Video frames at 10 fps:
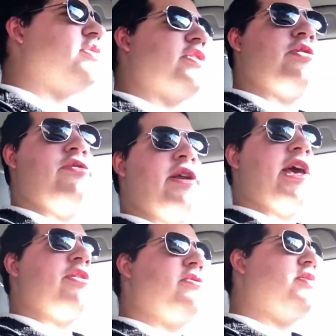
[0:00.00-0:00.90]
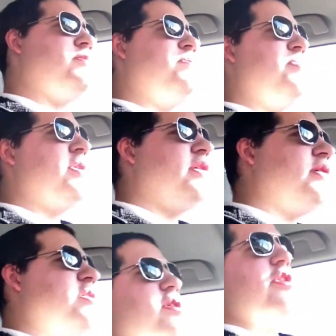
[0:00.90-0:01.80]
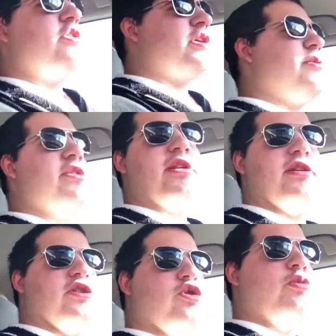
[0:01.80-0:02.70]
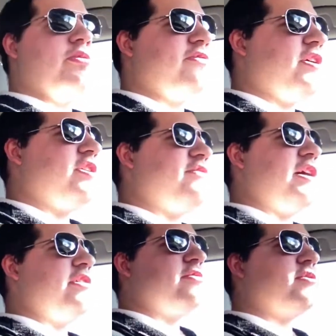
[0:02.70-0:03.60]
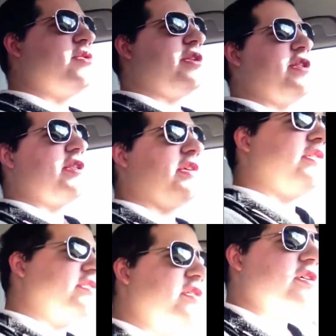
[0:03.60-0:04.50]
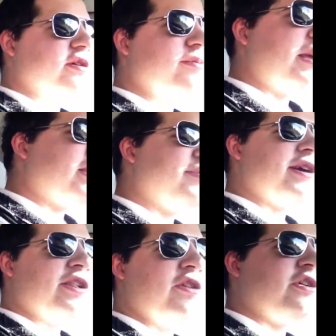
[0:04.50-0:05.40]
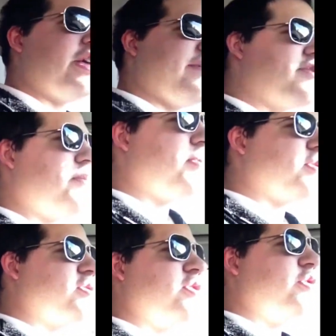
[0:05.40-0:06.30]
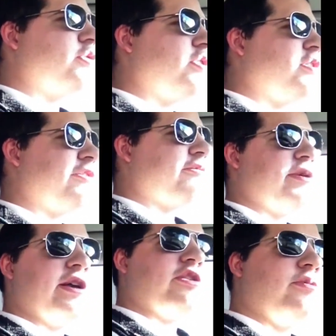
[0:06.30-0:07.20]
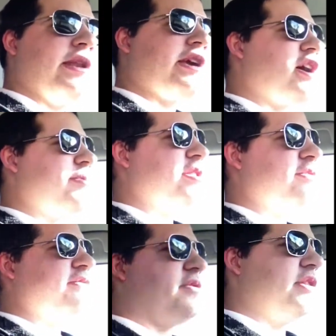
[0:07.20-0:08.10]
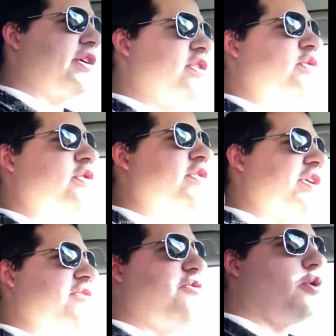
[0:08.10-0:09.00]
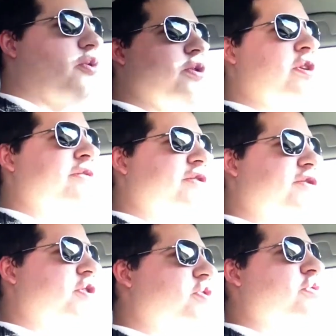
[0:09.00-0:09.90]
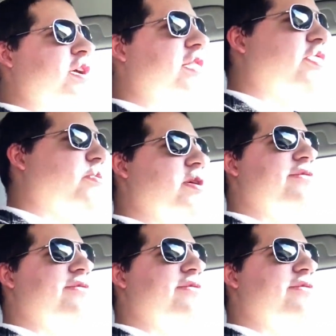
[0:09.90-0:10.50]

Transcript: like green red aggro. Though I wasn't super fond of either of those lists, mainly because they have to push the new cards. They're playing too many copies of like the new cards, like 4 Warden of the First Tree and 3 of the.